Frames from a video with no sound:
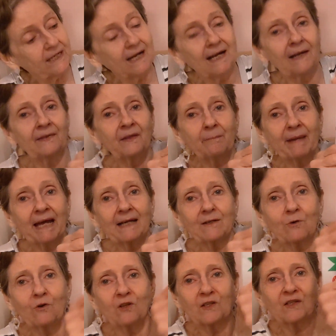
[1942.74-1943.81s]
dot on the back
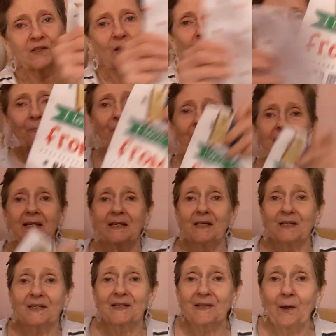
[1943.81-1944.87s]
also.
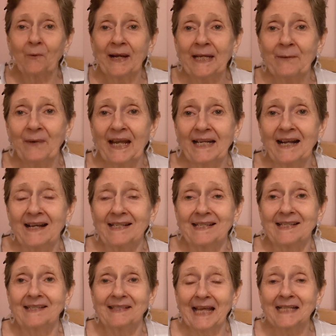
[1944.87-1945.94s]
So anyway,
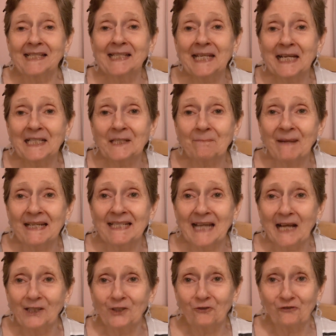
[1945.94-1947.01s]
guys, that's the end of my
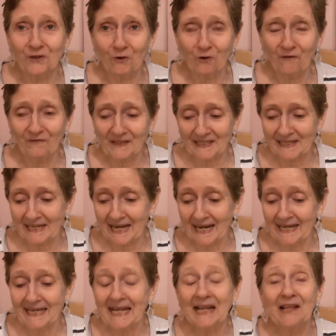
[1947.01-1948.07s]
Dollar Tree haul for
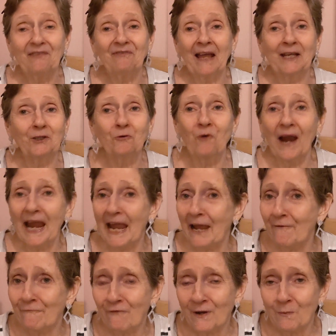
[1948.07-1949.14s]
today. Thank you
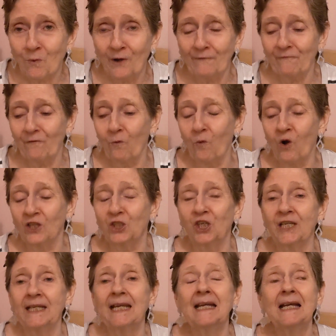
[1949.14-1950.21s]
everyone for
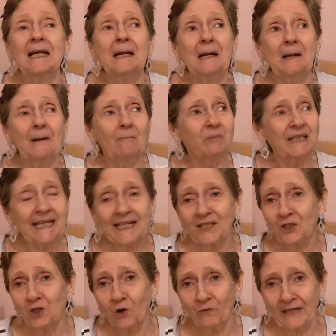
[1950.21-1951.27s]
watching.
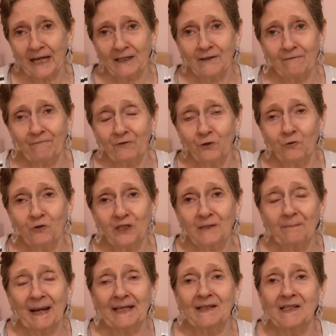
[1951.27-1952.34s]
Please don't get
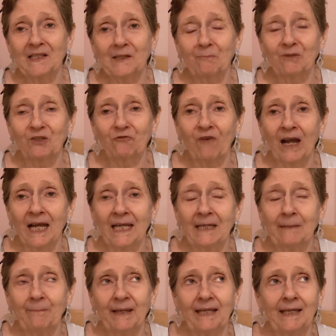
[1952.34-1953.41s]
confused by the
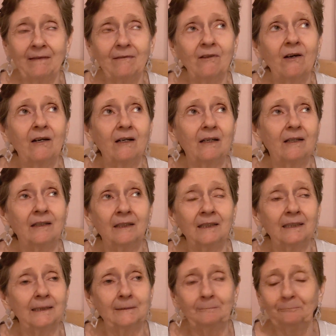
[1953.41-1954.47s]
subscribe and the
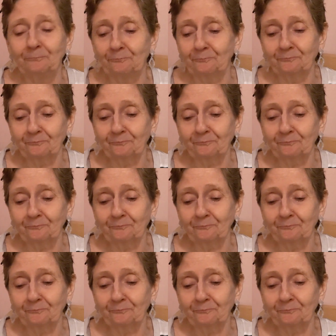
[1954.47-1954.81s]
um,